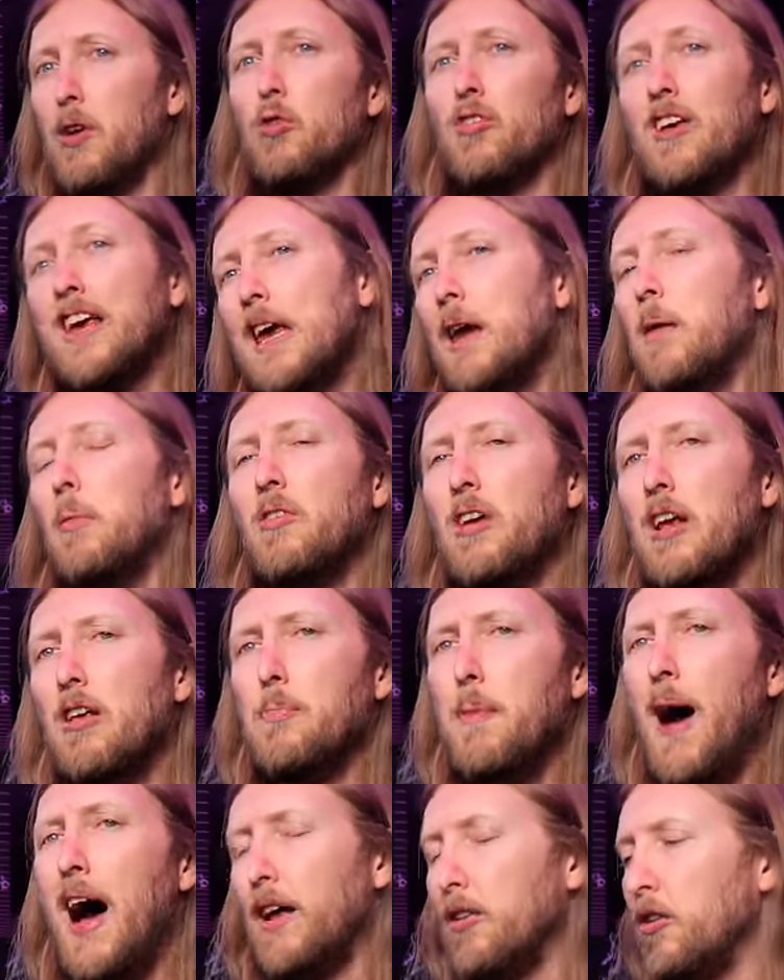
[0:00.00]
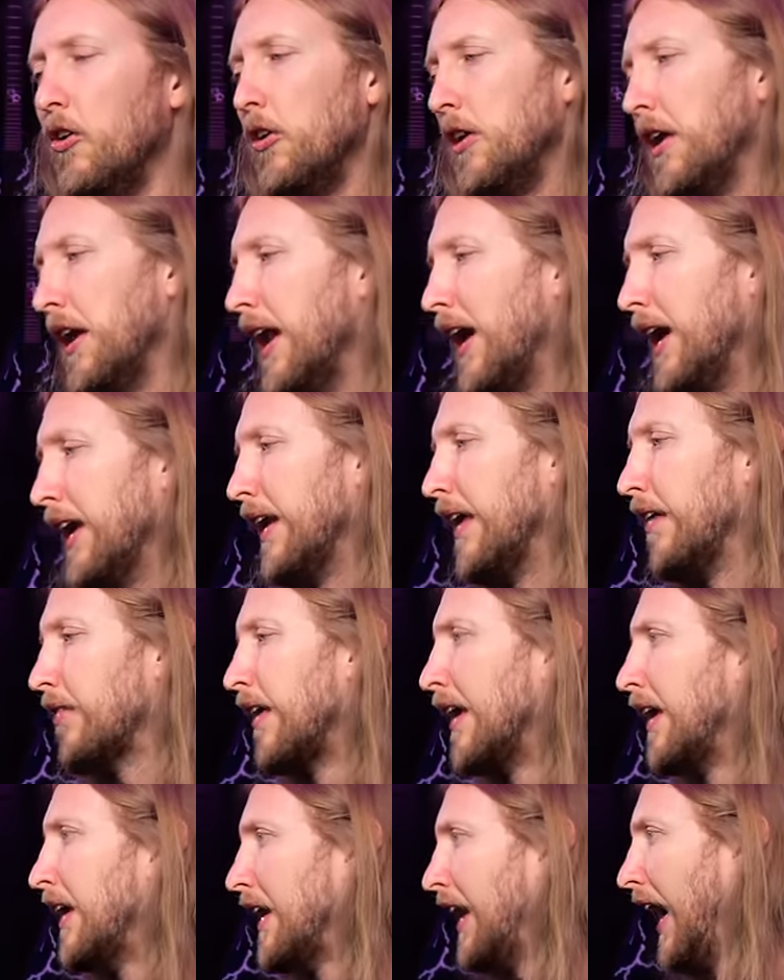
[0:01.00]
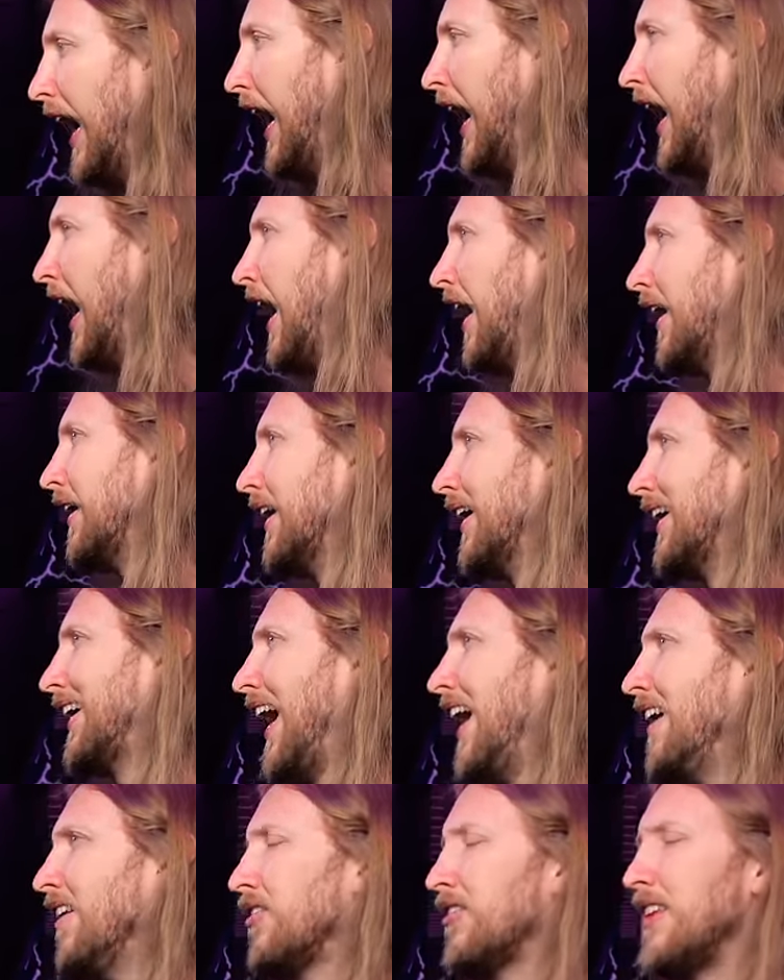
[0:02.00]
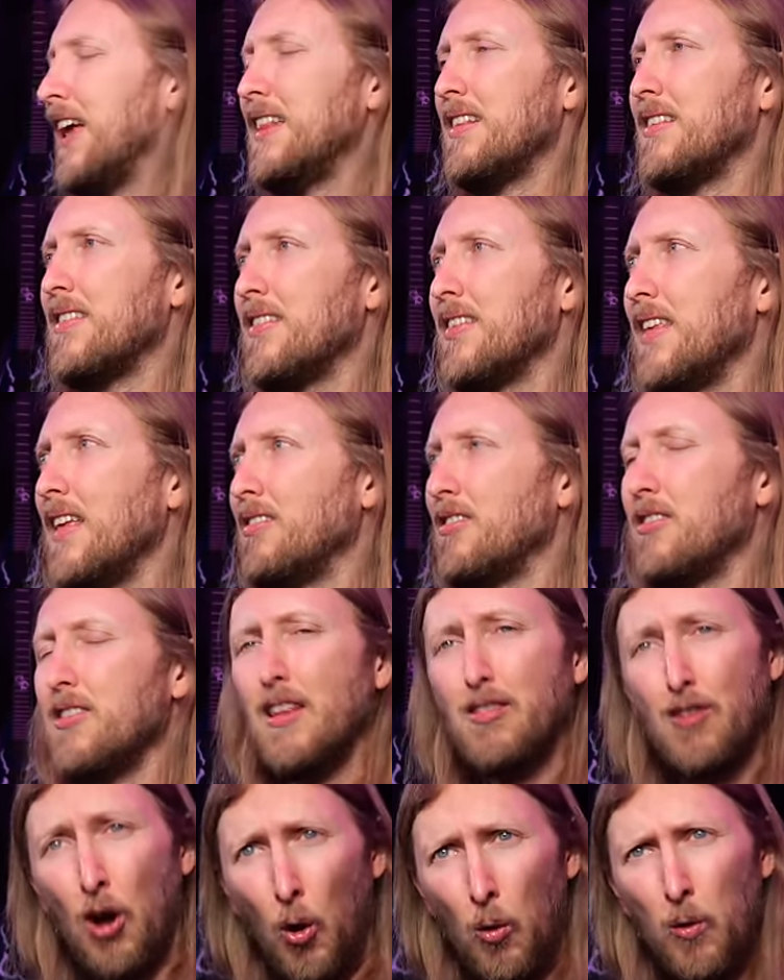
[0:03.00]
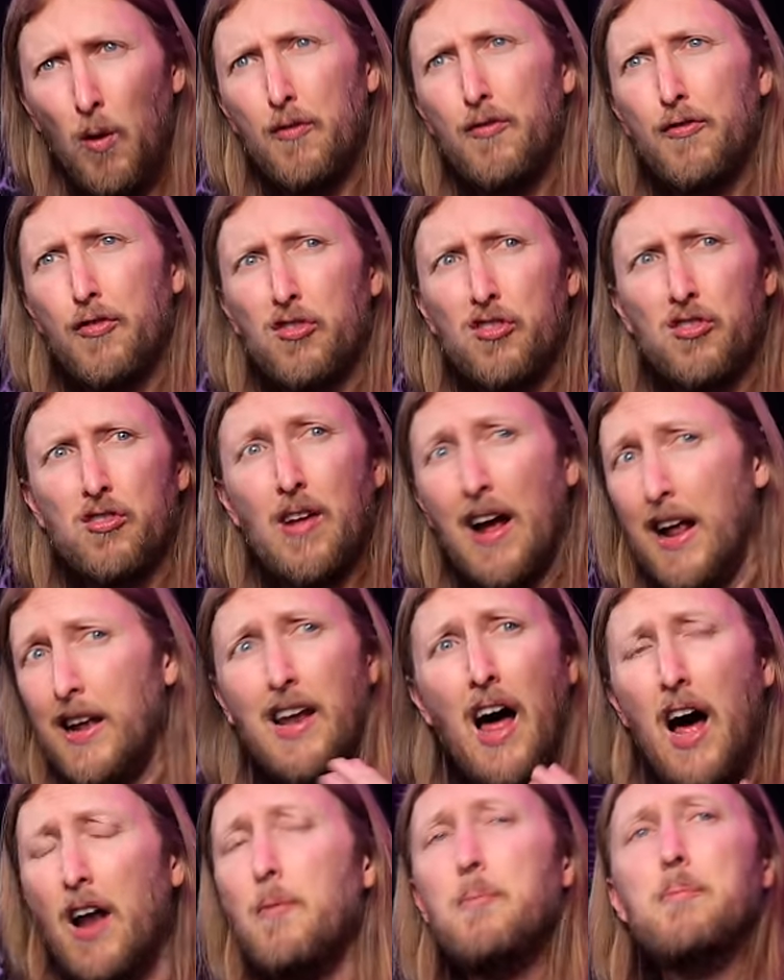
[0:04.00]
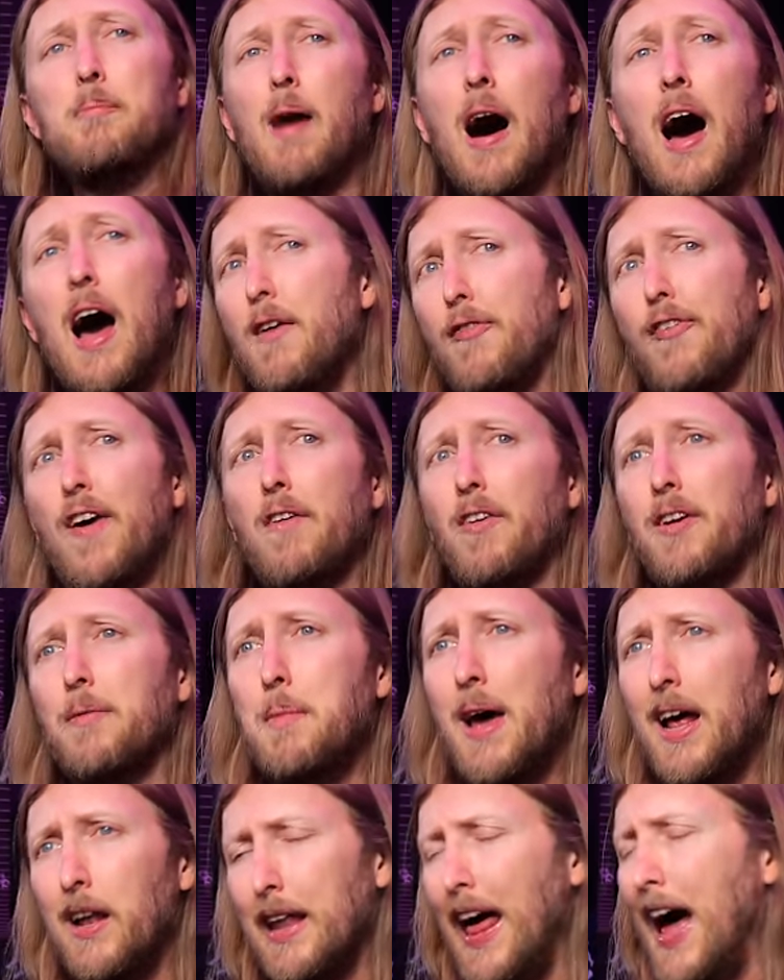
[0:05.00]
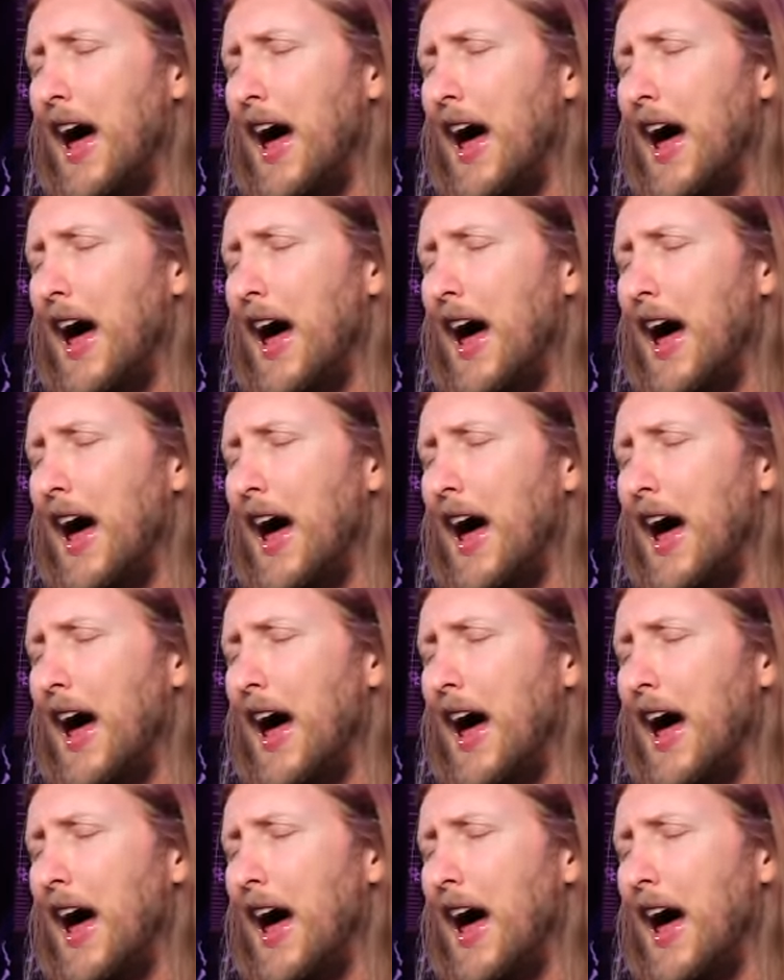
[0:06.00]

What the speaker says: using EMGs back during the 90s, and it kind of set the tone of a lot of my favorite metal